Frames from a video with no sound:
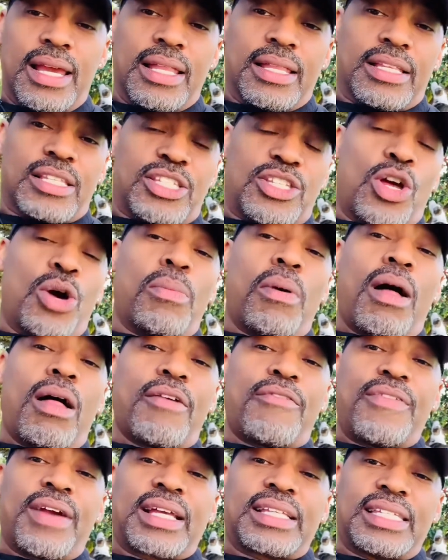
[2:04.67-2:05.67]
The snowball
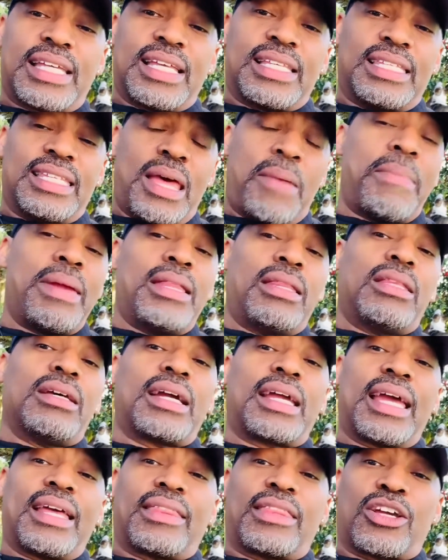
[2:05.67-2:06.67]
effect says, let me
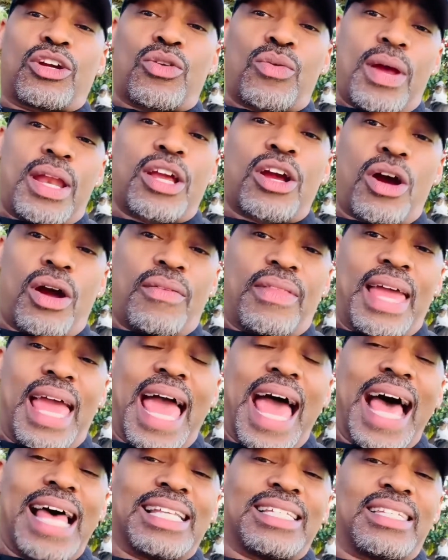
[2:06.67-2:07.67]
look at the credit card that
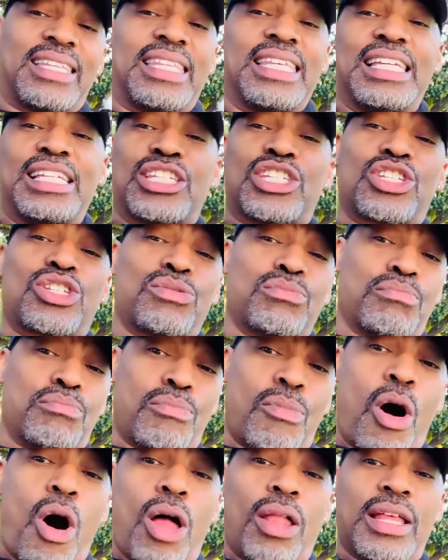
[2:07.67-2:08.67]
has the
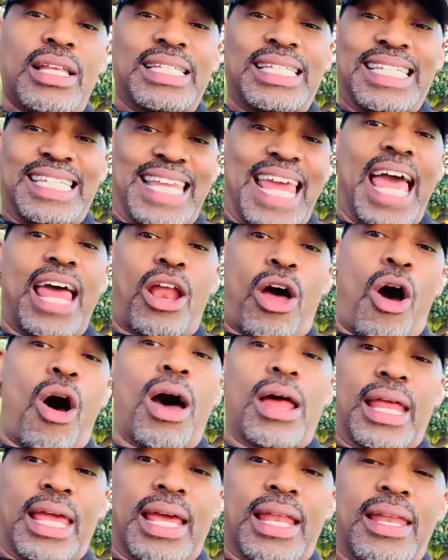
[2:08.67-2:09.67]
smallest debt
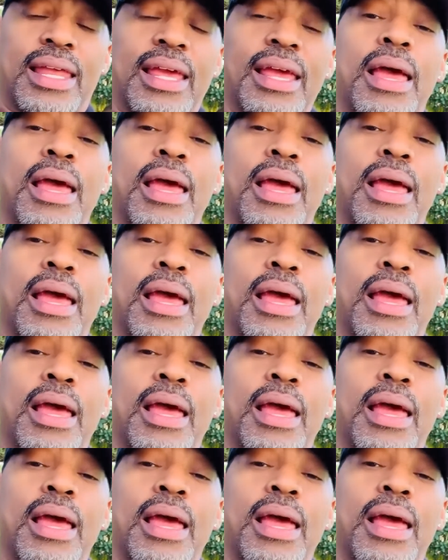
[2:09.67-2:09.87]
on it,